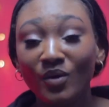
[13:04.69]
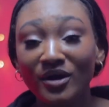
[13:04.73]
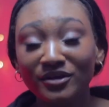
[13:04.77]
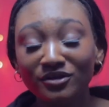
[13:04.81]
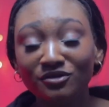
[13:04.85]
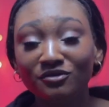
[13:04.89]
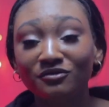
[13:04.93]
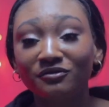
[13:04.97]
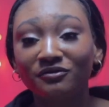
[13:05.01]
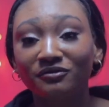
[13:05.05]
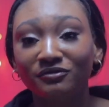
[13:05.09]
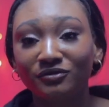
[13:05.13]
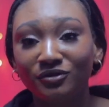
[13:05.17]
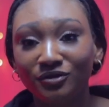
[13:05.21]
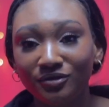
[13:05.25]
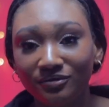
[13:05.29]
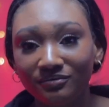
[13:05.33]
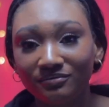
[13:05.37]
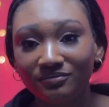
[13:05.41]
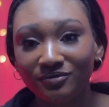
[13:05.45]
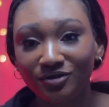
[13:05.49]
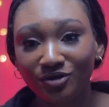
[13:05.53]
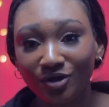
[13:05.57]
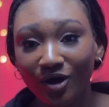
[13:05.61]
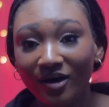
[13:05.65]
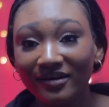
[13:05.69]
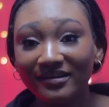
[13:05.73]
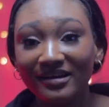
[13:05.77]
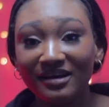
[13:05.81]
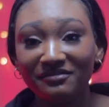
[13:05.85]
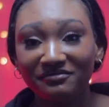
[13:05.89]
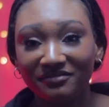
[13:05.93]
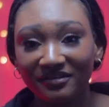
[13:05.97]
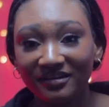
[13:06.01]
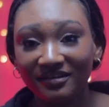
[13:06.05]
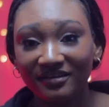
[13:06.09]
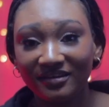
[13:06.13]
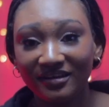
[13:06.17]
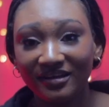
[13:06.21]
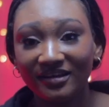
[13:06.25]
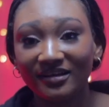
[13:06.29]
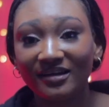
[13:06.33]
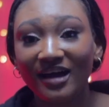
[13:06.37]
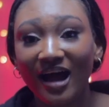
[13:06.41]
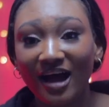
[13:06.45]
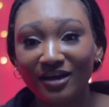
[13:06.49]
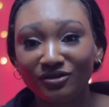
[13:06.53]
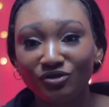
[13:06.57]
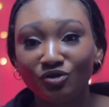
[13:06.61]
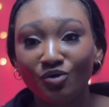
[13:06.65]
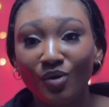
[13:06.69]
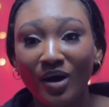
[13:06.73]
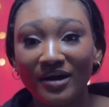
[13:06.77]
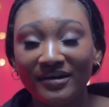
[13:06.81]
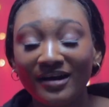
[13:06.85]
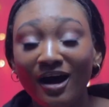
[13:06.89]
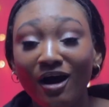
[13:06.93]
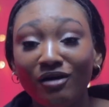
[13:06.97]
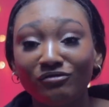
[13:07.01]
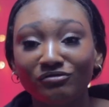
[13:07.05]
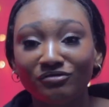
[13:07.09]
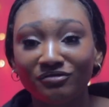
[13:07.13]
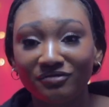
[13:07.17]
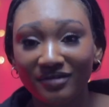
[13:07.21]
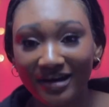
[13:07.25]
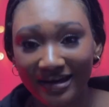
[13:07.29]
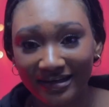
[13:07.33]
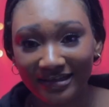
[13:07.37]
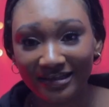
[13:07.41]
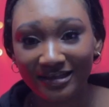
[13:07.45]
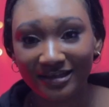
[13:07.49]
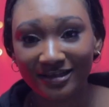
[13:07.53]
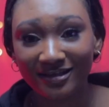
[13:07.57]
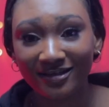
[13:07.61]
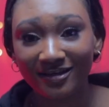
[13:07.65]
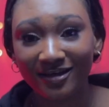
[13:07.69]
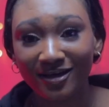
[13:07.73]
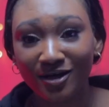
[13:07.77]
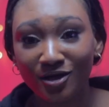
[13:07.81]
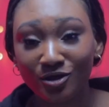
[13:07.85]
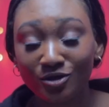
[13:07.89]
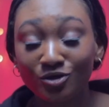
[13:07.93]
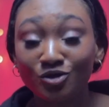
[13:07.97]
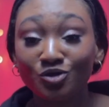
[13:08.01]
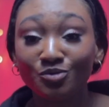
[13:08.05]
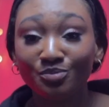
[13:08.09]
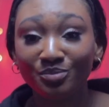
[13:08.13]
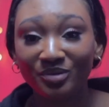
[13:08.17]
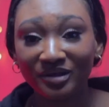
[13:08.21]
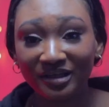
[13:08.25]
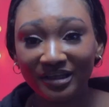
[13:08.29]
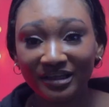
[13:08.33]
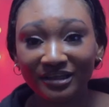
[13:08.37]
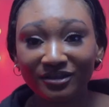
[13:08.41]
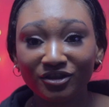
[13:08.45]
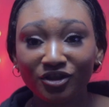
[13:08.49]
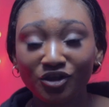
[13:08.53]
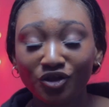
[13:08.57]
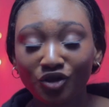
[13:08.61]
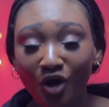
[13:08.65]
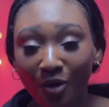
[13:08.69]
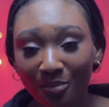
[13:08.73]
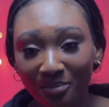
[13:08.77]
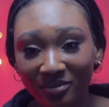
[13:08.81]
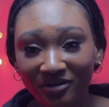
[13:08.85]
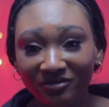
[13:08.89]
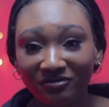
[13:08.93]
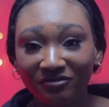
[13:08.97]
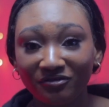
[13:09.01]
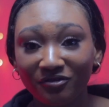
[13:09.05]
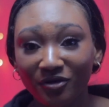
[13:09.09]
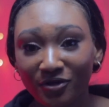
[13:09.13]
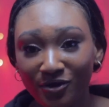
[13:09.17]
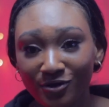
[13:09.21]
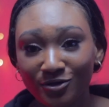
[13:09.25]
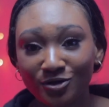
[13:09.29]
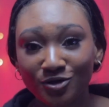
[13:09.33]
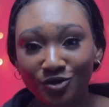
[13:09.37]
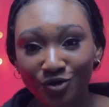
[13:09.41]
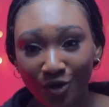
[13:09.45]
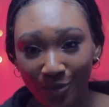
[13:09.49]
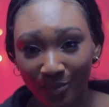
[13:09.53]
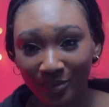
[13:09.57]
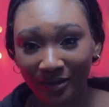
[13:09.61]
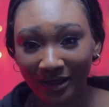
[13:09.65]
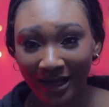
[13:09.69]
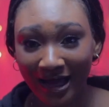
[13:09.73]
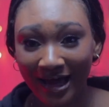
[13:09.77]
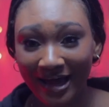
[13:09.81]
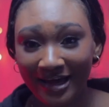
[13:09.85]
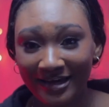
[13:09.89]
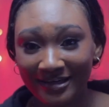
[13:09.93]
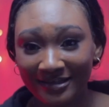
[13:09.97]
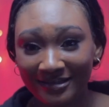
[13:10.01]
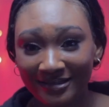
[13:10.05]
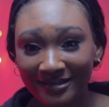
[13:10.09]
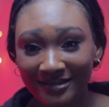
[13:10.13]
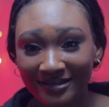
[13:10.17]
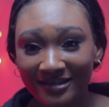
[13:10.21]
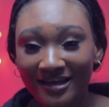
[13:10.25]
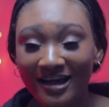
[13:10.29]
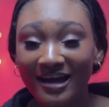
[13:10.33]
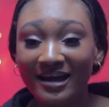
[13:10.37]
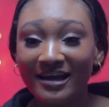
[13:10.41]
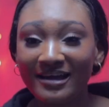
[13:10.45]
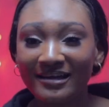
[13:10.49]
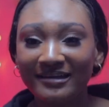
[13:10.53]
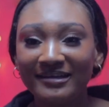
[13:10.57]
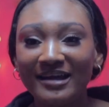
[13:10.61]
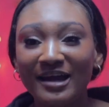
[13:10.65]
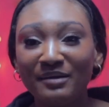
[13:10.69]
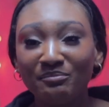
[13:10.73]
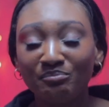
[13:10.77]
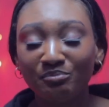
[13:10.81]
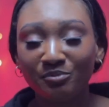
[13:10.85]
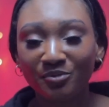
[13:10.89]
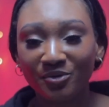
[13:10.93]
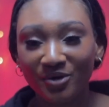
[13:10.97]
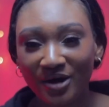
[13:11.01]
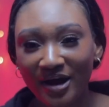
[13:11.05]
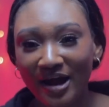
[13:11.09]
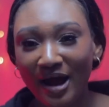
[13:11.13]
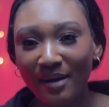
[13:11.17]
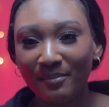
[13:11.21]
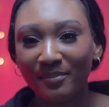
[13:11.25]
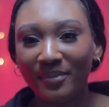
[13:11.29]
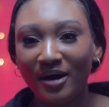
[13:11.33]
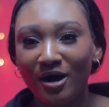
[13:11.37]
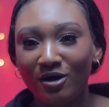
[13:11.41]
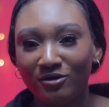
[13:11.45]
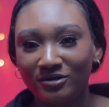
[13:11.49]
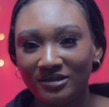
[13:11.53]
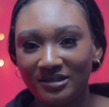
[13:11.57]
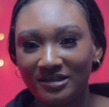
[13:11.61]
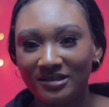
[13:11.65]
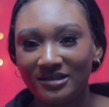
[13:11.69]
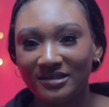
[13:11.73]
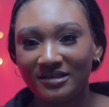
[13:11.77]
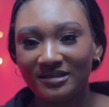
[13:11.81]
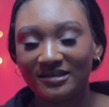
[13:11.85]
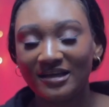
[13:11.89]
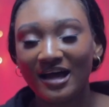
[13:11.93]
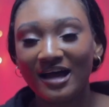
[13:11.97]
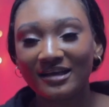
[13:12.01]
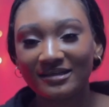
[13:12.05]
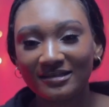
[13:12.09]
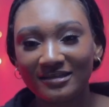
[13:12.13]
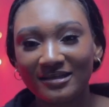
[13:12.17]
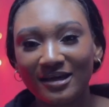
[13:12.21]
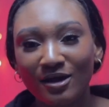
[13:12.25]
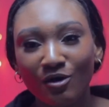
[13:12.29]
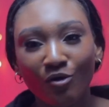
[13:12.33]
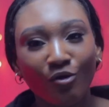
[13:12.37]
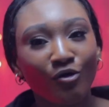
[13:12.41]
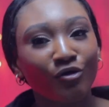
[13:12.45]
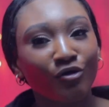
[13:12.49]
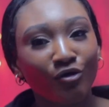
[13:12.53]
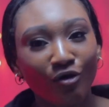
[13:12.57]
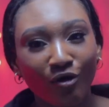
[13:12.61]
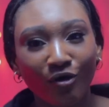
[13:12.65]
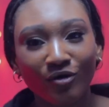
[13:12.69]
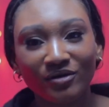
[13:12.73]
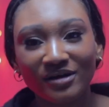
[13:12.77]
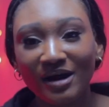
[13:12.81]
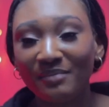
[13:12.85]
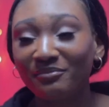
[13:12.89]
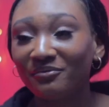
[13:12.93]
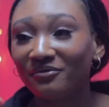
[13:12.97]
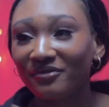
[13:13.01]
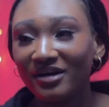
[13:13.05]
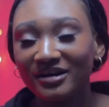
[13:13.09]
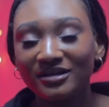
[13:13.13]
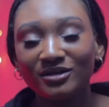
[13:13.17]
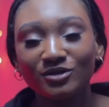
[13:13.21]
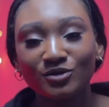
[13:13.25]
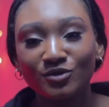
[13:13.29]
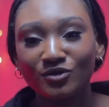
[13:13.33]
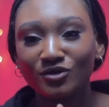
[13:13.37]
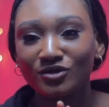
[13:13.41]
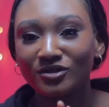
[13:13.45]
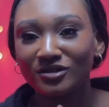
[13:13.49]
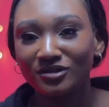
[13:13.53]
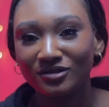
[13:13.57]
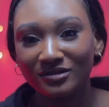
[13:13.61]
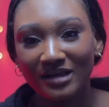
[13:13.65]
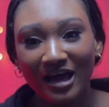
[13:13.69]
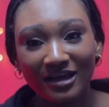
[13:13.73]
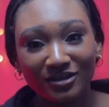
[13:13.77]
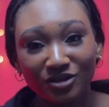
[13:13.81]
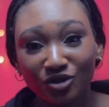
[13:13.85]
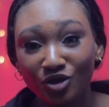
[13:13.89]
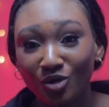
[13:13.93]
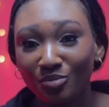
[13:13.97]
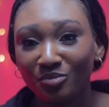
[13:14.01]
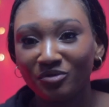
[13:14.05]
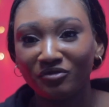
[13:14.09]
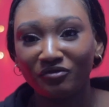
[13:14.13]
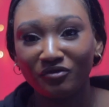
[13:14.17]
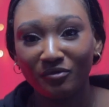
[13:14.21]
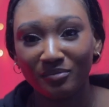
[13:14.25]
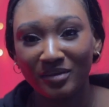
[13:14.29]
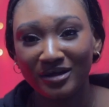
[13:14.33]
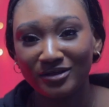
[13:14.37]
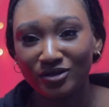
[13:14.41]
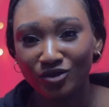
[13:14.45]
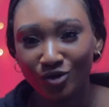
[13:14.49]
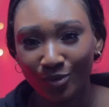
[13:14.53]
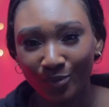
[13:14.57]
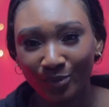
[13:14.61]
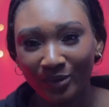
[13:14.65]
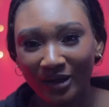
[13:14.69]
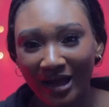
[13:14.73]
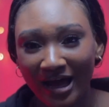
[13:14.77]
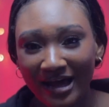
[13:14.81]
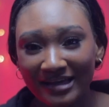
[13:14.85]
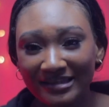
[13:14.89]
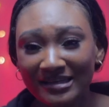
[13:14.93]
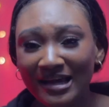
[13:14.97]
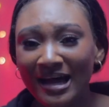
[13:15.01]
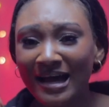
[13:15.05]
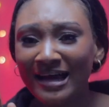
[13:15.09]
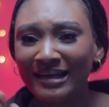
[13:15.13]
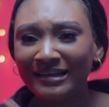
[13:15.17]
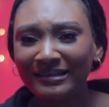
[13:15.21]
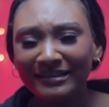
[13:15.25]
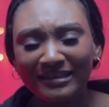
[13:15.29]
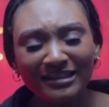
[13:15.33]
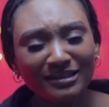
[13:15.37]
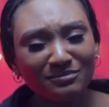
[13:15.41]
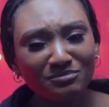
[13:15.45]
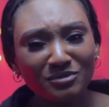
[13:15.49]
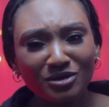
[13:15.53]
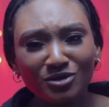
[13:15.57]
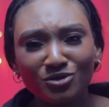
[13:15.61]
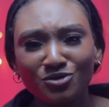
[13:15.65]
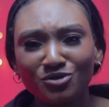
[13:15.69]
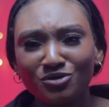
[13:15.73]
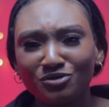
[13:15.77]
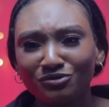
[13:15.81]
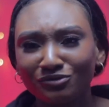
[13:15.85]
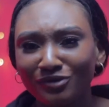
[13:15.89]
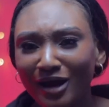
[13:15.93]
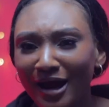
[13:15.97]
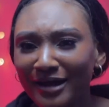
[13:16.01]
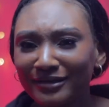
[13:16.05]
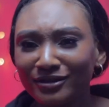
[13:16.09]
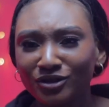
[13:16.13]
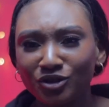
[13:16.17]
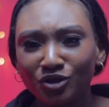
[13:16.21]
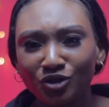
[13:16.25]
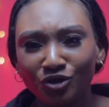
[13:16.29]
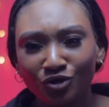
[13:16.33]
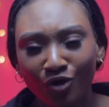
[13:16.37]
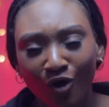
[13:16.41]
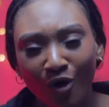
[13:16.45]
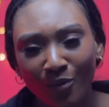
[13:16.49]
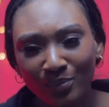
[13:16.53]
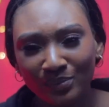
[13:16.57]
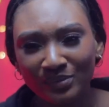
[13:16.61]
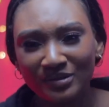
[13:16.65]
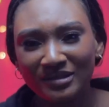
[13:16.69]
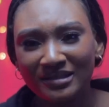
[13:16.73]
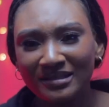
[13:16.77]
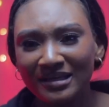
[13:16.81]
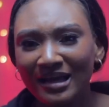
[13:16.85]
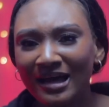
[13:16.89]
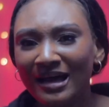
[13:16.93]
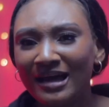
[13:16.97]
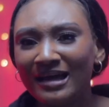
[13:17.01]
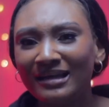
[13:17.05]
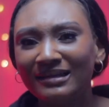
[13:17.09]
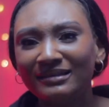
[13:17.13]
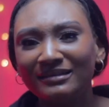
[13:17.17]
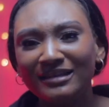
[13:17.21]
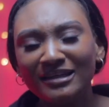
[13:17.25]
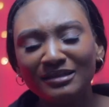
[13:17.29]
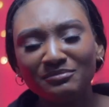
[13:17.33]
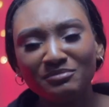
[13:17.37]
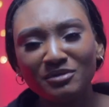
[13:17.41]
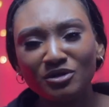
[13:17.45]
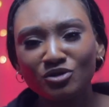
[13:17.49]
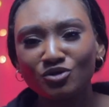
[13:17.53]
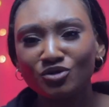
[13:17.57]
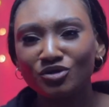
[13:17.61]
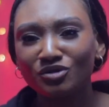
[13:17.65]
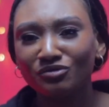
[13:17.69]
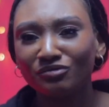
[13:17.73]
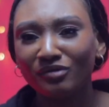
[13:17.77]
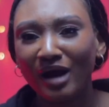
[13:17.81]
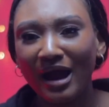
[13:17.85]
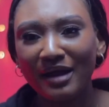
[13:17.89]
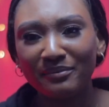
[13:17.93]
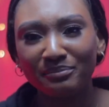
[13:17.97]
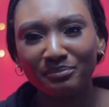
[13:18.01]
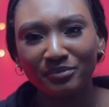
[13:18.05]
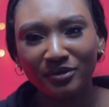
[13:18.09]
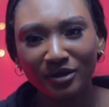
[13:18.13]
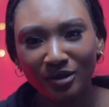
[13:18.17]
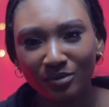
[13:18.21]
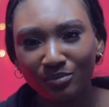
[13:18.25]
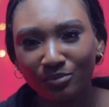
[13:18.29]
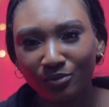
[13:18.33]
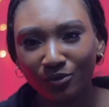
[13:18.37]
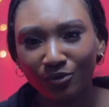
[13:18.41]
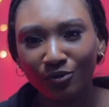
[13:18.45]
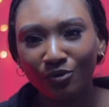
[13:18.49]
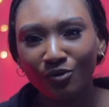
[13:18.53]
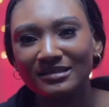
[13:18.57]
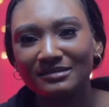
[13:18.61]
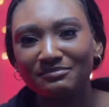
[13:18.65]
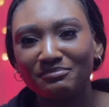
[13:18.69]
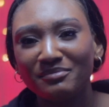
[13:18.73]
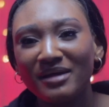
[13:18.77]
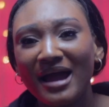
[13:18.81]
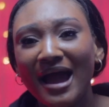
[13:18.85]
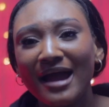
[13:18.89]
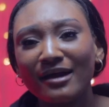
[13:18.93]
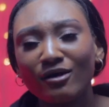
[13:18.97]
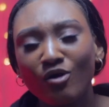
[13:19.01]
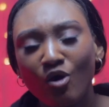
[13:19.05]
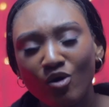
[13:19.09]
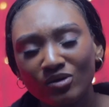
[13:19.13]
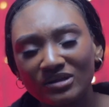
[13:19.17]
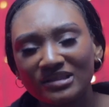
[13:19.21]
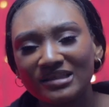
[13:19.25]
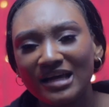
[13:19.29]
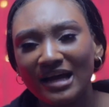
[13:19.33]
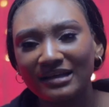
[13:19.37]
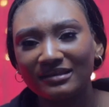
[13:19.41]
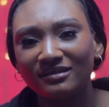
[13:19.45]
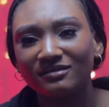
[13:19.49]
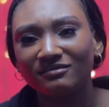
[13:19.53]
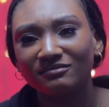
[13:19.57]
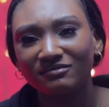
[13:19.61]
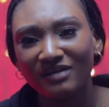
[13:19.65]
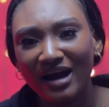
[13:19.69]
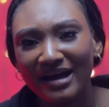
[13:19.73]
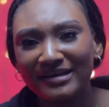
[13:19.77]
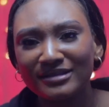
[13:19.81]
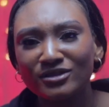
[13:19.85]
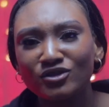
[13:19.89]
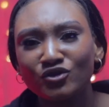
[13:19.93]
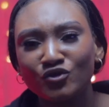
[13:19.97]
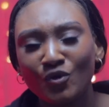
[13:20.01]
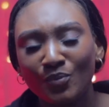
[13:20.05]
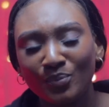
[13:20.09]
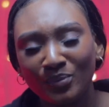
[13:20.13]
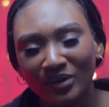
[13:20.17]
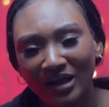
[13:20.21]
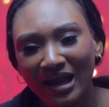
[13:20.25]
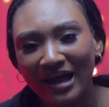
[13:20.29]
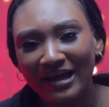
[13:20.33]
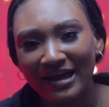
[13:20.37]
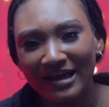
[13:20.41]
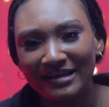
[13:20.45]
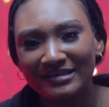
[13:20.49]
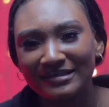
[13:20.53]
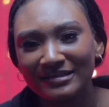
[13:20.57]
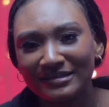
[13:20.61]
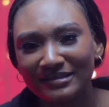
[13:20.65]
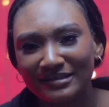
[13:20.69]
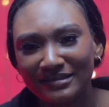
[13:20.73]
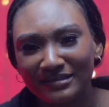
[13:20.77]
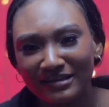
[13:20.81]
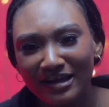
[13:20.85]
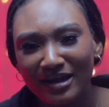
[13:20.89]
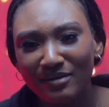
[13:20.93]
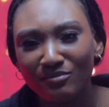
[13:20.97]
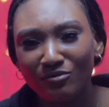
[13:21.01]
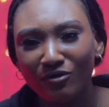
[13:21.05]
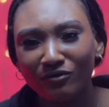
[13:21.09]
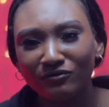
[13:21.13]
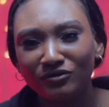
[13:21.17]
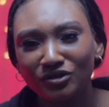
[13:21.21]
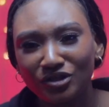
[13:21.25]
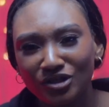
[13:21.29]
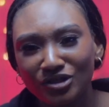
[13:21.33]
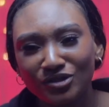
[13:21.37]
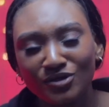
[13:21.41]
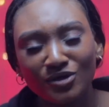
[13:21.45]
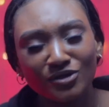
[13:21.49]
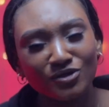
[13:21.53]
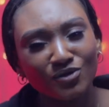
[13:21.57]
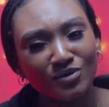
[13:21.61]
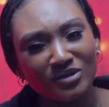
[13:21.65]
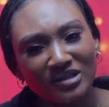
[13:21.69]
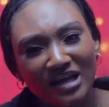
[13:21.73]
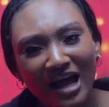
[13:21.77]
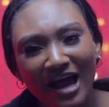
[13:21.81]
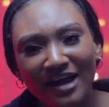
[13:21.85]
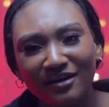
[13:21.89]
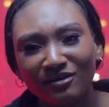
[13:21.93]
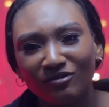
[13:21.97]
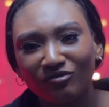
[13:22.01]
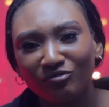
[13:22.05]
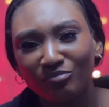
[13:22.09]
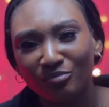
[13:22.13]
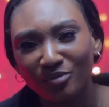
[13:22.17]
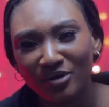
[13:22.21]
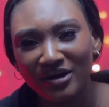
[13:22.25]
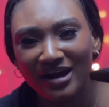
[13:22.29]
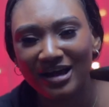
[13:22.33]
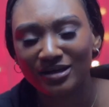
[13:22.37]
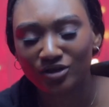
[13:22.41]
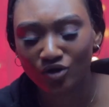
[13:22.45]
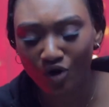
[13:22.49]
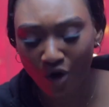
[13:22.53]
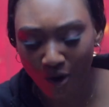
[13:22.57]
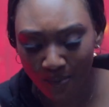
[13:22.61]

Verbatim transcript: When you've done everything and you are now ready to begin shopping for your supplies, then pray about it and say, oh God, I'm ready to start shopping for my supplies. Lead me to the right shops. Lead me to the right people. May I contact the right suppliers in the name of Jesus? Those kind of prayers.